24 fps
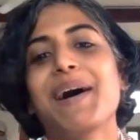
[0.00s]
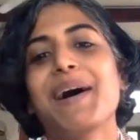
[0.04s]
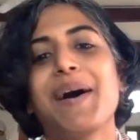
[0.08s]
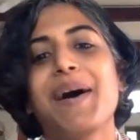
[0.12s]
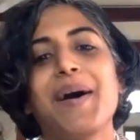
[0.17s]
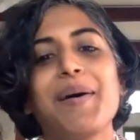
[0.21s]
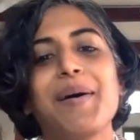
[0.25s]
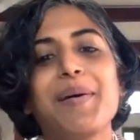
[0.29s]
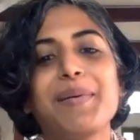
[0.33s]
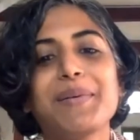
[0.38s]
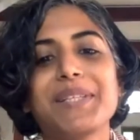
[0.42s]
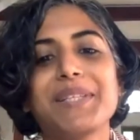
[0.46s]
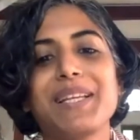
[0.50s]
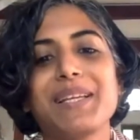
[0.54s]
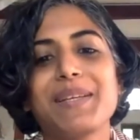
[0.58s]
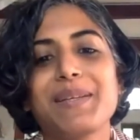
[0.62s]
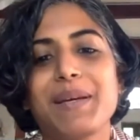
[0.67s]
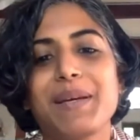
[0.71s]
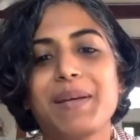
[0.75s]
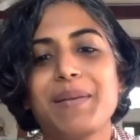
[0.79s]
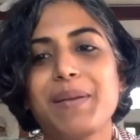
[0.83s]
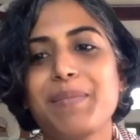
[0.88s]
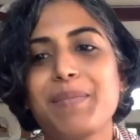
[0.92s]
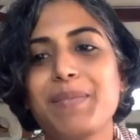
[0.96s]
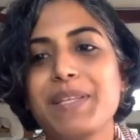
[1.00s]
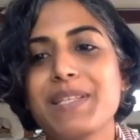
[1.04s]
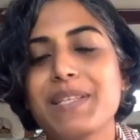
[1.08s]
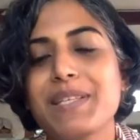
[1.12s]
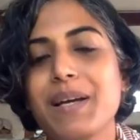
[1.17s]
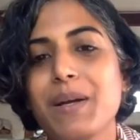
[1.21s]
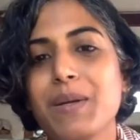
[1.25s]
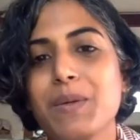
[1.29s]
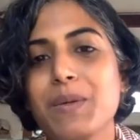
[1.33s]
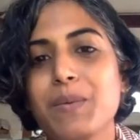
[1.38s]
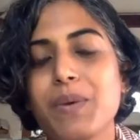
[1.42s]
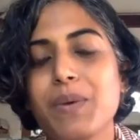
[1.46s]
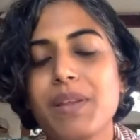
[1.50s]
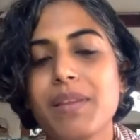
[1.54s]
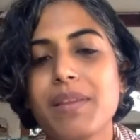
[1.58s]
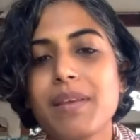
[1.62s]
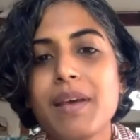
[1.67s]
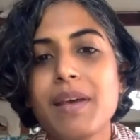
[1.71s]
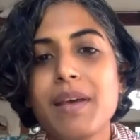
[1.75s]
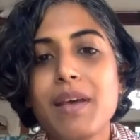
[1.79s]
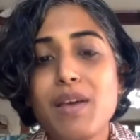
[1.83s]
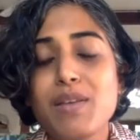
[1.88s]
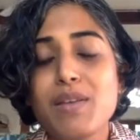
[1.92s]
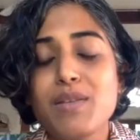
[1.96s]
uh, let, uh, let, me start with
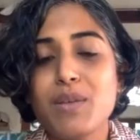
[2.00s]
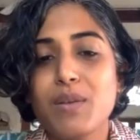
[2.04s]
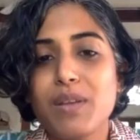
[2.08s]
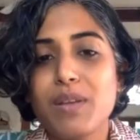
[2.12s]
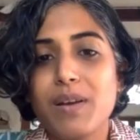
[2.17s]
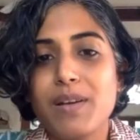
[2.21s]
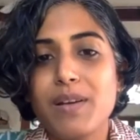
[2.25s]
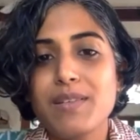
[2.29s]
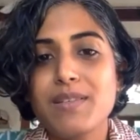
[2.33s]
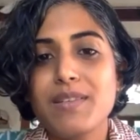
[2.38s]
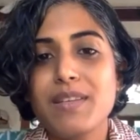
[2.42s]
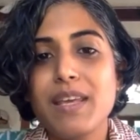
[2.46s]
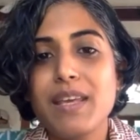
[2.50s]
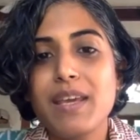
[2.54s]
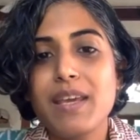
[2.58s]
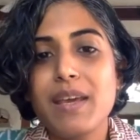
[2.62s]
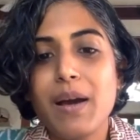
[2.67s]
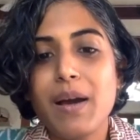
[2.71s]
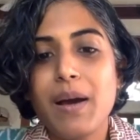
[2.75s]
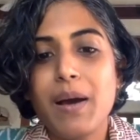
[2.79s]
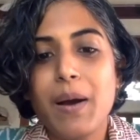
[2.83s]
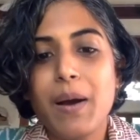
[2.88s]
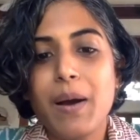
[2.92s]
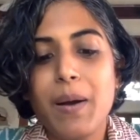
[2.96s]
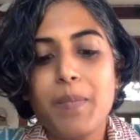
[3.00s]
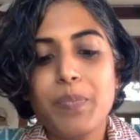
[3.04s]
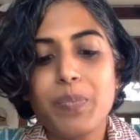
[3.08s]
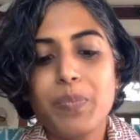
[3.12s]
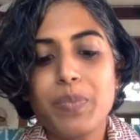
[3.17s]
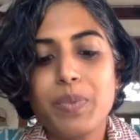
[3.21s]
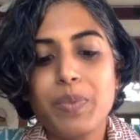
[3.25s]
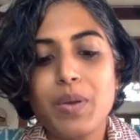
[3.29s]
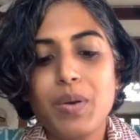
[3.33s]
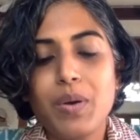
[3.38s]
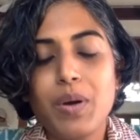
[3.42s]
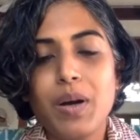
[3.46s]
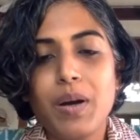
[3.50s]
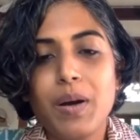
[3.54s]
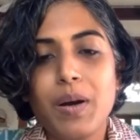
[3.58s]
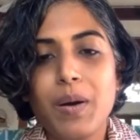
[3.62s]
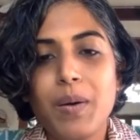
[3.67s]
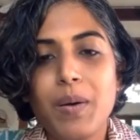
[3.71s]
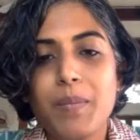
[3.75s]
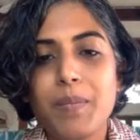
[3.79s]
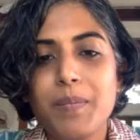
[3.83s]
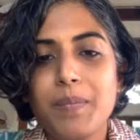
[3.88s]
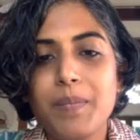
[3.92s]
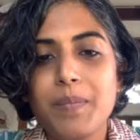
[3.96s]
so there is the um,
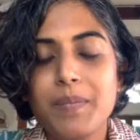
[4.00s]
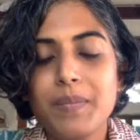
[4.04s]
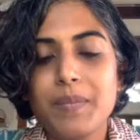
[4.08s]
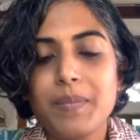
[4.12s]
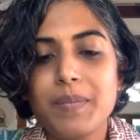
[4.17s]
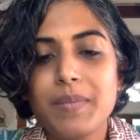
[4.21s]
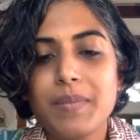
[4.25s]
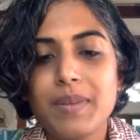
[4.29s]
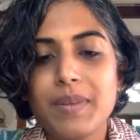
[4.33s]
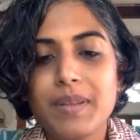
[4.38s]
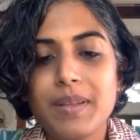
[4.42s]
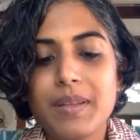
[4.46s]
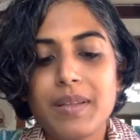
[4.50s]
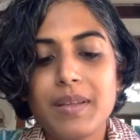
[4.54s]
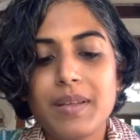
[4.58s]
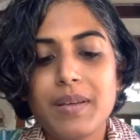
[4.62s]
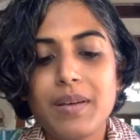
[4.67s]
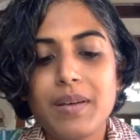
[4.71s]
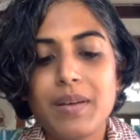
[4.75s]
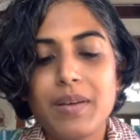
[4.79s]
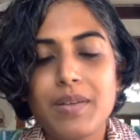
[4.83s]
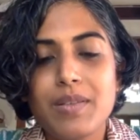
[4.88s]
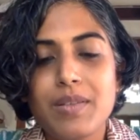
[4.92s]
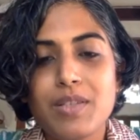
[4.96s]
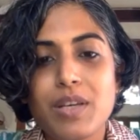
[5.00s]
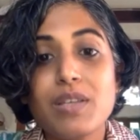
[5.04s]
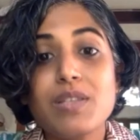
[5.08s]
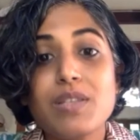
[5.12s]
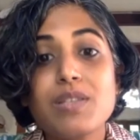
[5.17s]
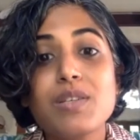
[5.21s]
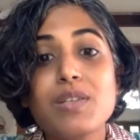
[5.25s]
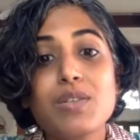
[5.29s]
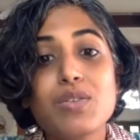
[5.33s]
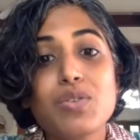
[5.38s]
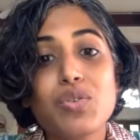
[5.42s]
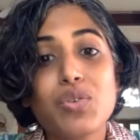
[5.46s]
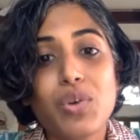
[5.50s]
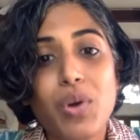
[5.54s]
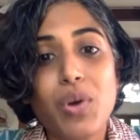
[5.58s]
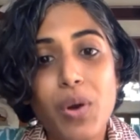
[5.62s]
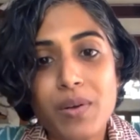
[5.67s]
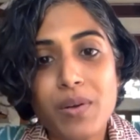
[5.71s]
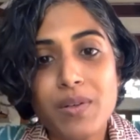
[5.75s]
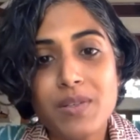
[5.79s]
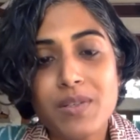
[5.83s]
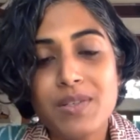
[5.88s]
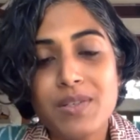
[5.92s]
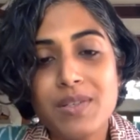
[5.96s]
um, Justice
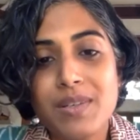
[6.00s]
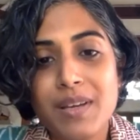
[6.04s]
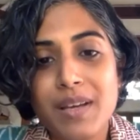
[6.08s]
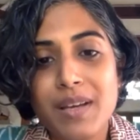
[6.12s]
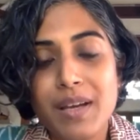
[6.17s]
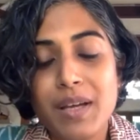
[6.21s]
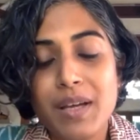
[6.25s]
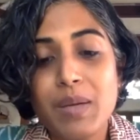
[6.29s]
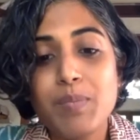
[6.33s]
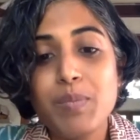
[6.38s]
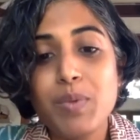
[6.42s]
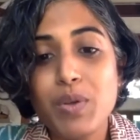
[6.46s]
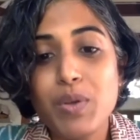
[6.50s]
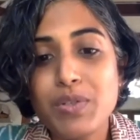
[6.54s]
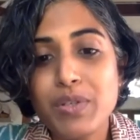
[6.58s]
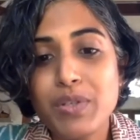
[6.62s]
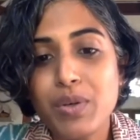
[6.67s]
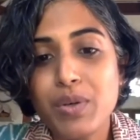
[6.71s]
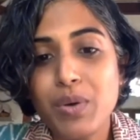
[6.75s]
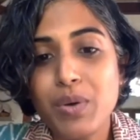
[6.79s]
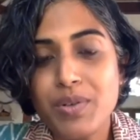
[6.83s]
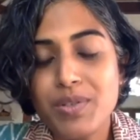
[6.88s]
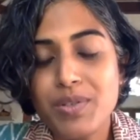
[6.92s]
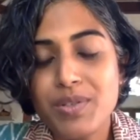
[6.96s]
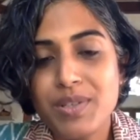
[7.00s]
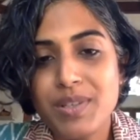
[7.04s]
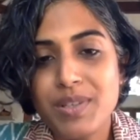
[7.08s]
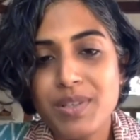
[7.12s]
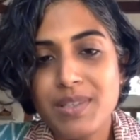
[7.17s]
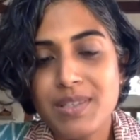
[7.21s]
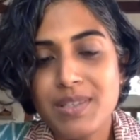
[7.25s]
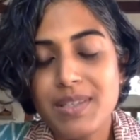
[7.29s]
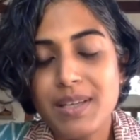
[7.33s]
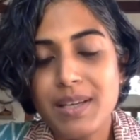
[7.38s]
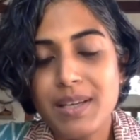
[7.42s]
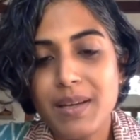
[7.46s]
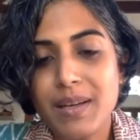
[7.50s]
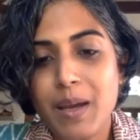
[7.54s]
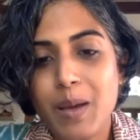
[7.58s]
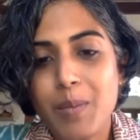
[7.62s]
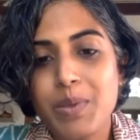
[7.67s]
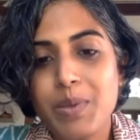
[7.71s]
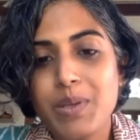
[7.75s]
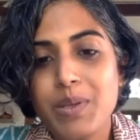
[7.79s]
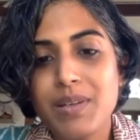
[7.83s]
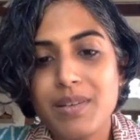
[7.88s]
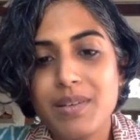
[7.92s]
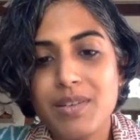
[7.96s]
Rocks music concerts that
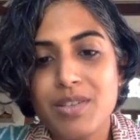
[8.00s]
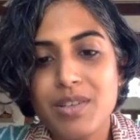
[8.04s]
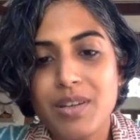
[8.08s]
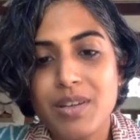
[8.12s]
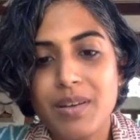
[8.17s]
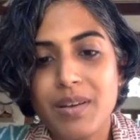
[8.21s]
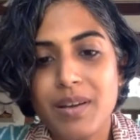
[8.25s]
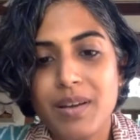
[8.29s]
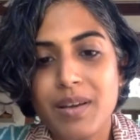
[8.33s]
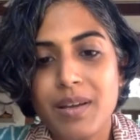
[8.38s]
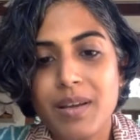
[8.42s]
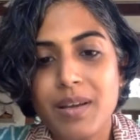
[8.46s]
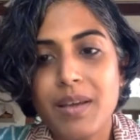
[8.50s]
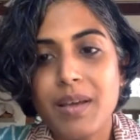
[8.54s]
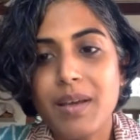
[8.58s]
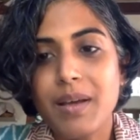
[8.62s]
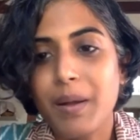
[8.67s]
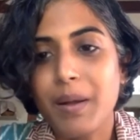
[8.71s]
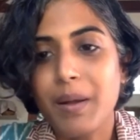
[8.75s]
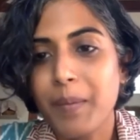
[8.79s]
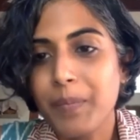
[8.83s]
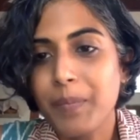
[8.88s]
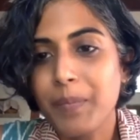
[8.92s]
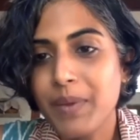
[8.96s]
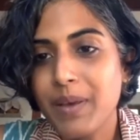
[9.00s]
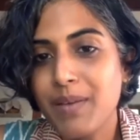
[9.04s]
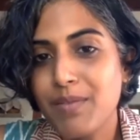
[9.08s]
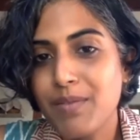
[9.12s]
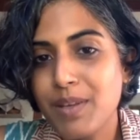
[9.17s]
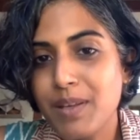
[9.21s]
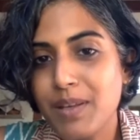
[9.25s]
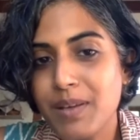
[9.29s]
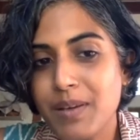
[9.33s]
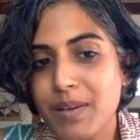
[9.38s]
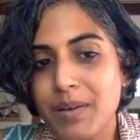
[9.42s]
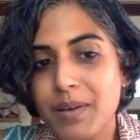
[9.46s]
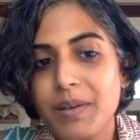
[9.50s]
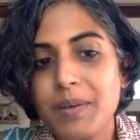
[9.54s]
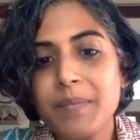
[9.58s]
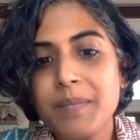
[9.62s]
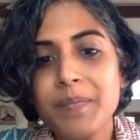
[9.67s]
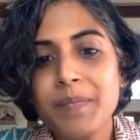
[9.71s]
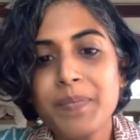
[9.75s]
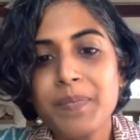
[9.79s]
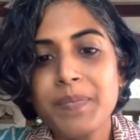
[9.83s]
happen in Chennai um, every year.